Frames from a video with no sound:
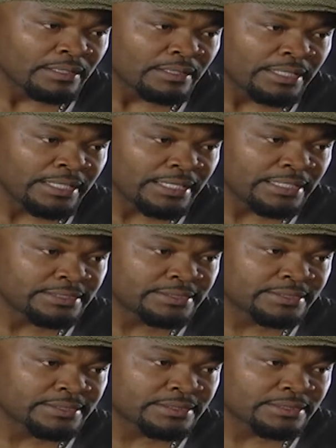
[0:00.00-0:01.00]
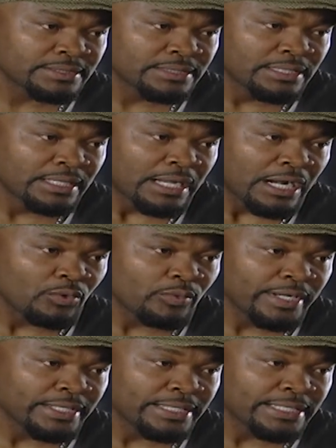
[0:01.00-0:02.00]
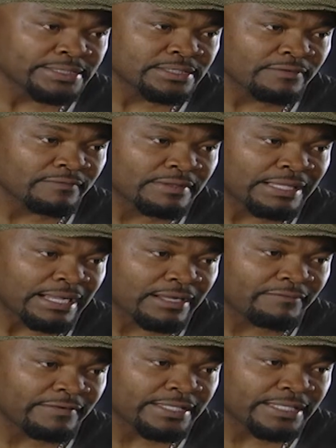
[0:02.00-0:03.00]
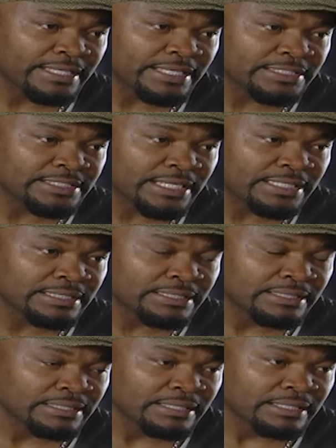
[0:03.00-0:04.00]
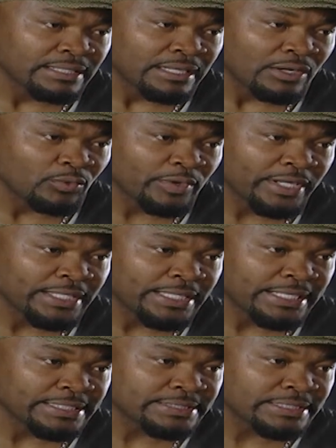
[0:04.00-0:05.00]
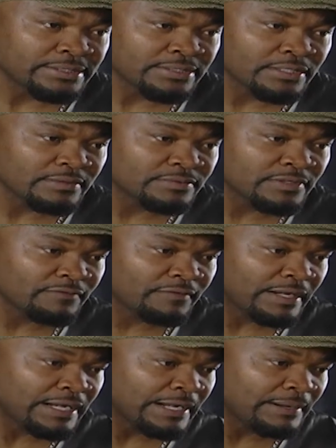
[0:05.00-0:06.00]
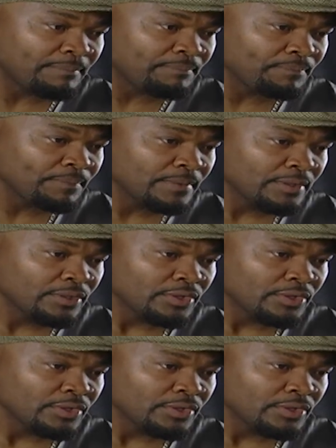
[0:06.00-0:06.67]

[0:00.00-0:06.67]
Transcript: AIDS, awareness of lack of education, awareness in terms of modern